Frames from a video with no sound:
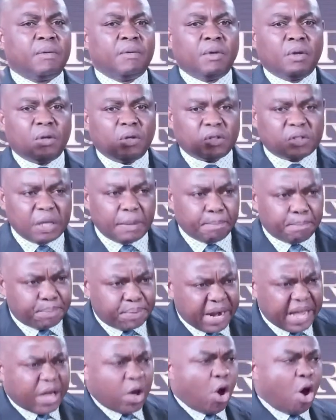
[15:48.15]
he says,
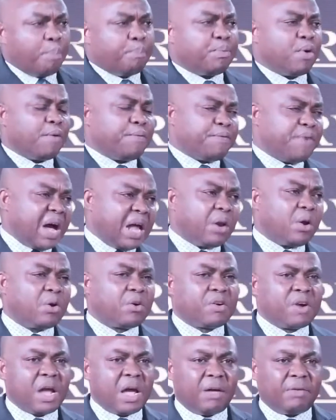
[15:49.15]
break up your fallow
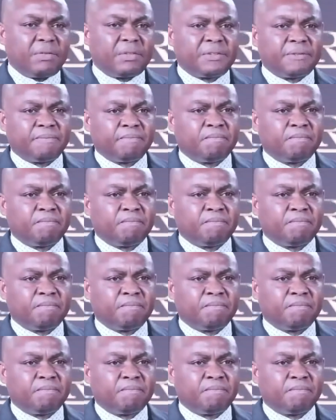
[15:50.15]
ground.